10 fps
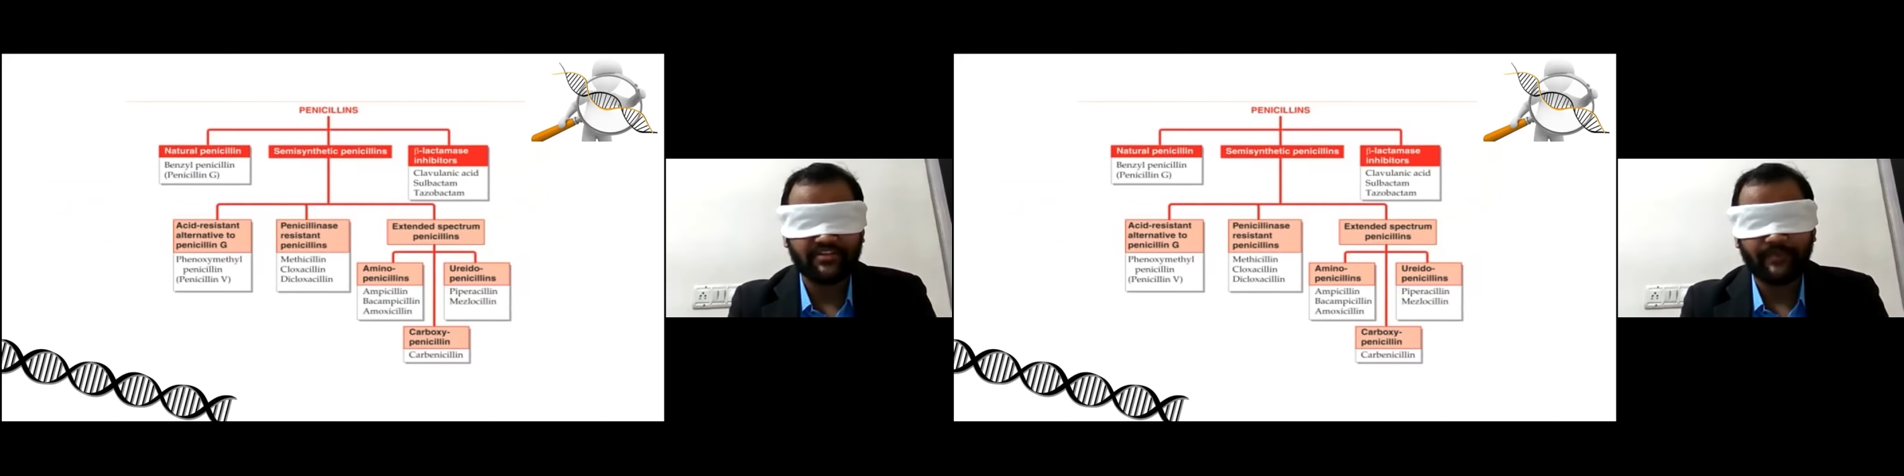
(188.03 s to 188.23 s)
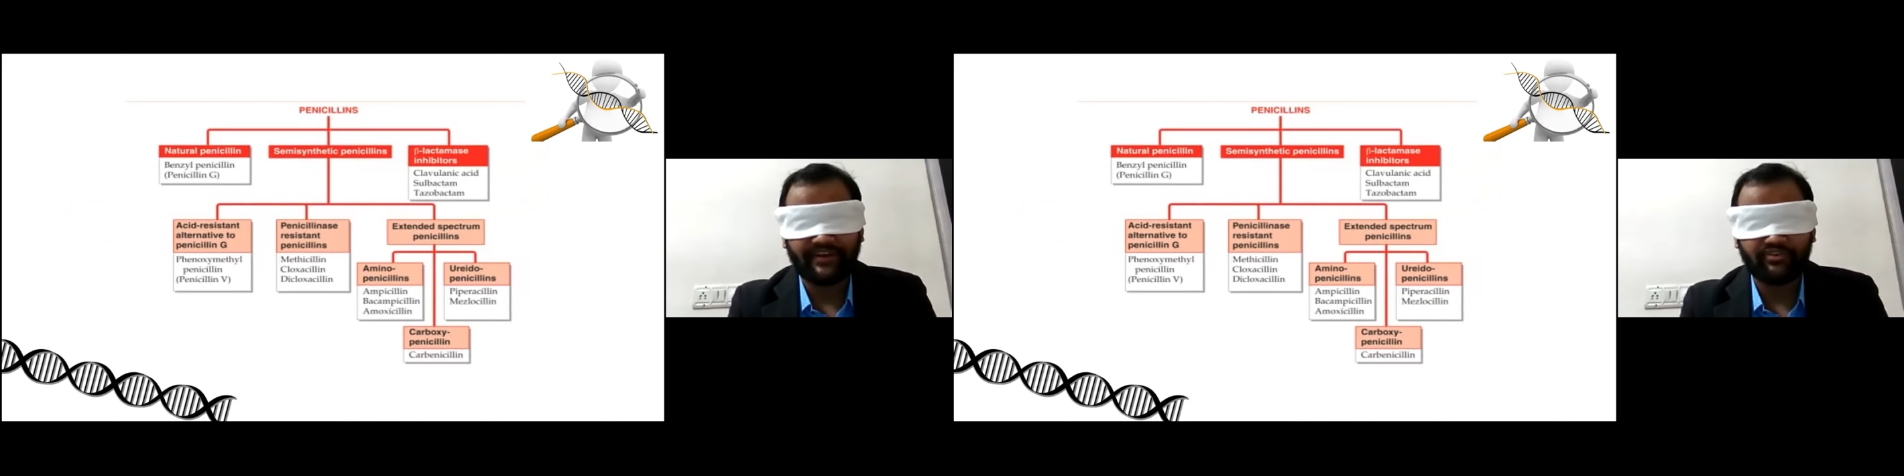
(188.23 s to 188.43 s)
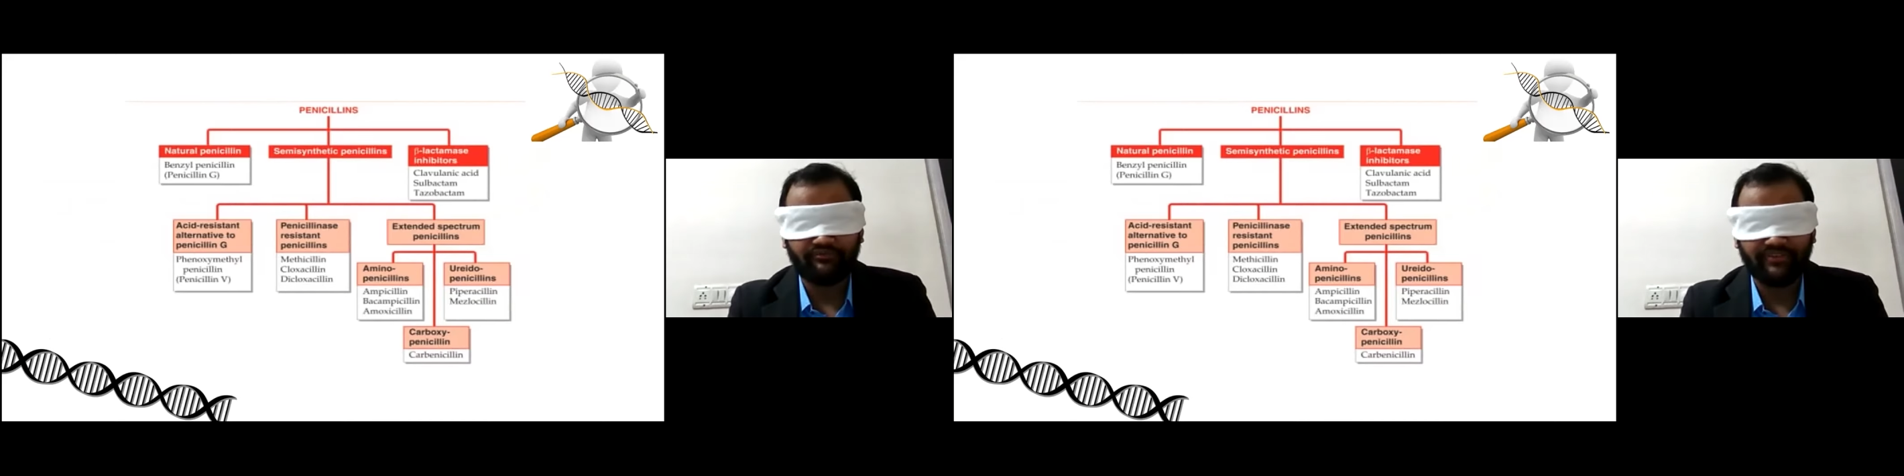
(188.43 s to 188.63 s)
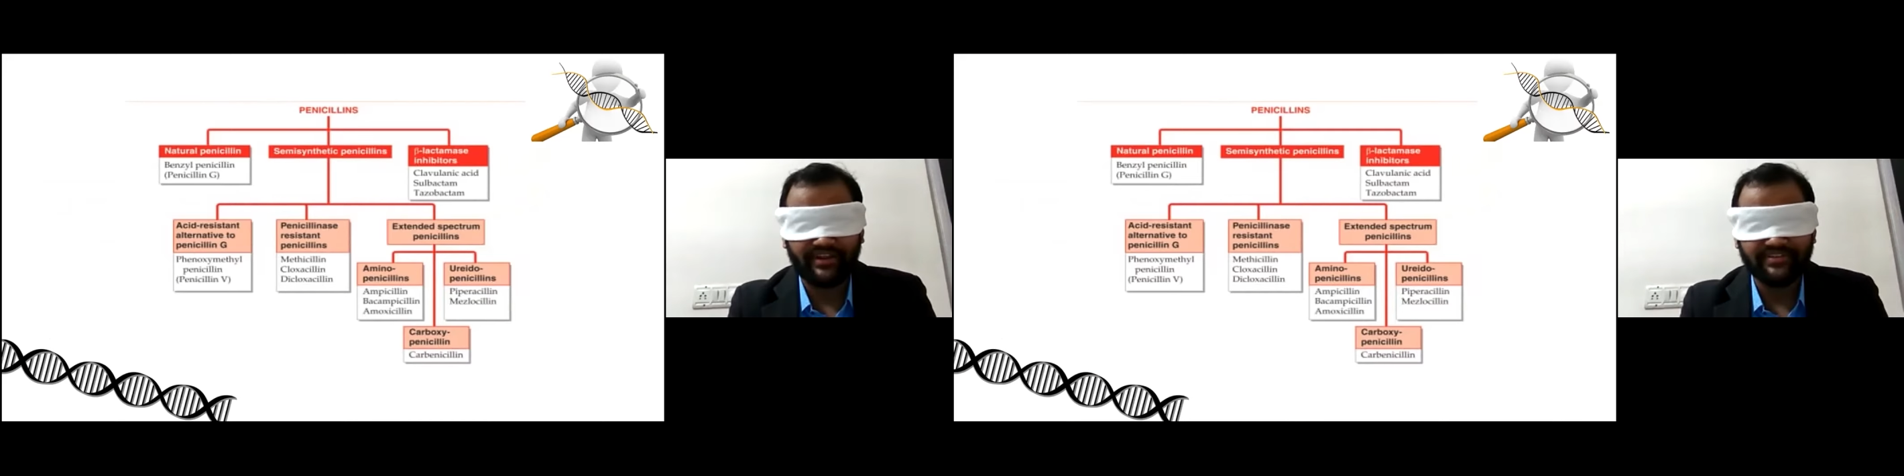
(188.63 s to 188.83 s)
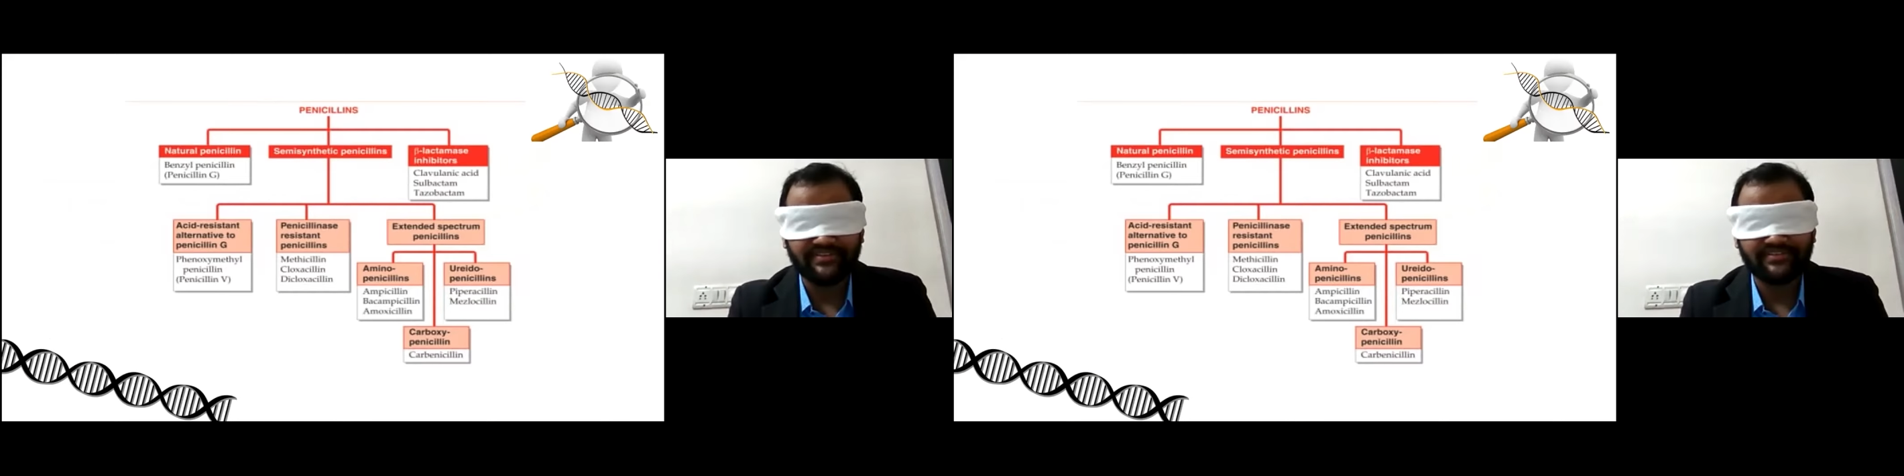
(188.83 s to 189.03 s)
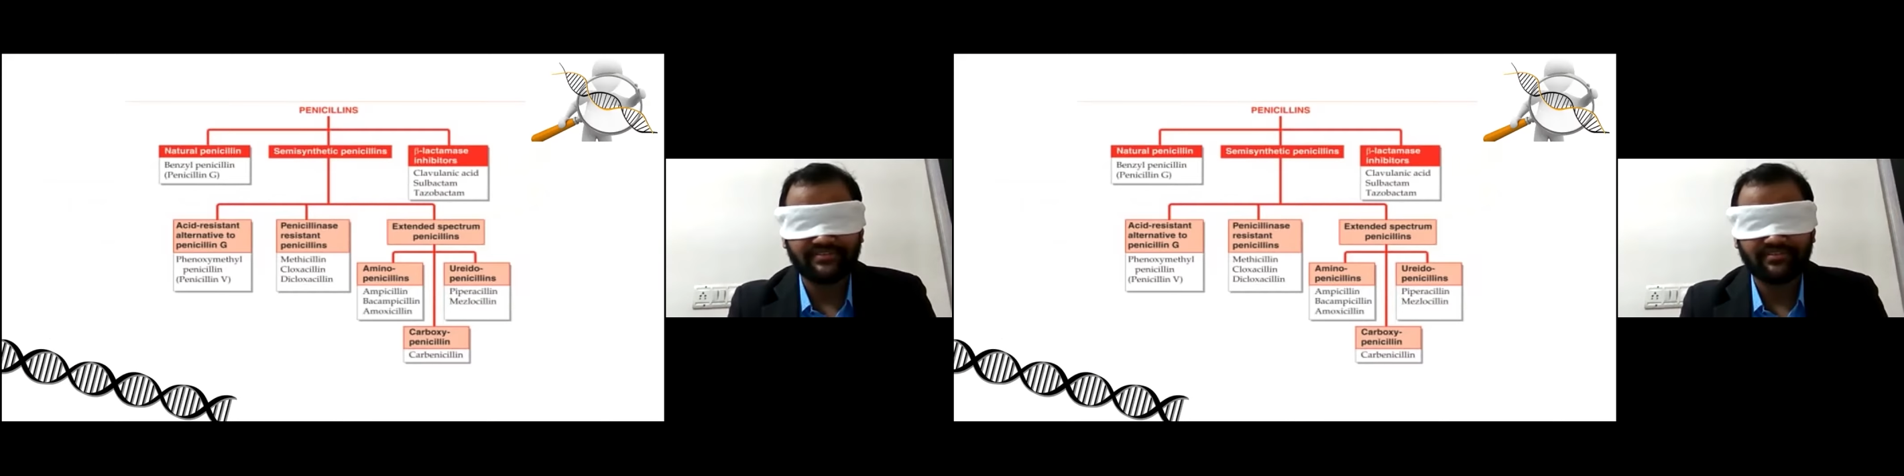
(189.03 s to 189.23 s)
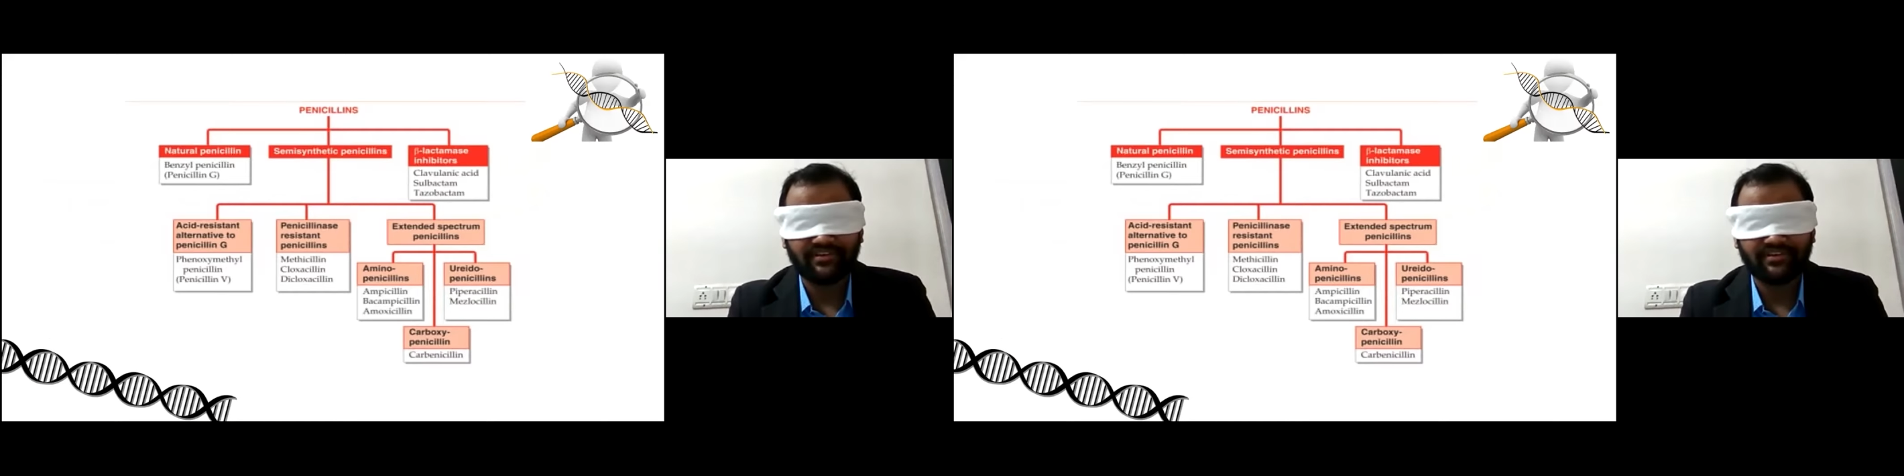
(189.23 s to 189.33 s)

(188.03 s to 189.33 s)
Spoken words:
spectrum ones,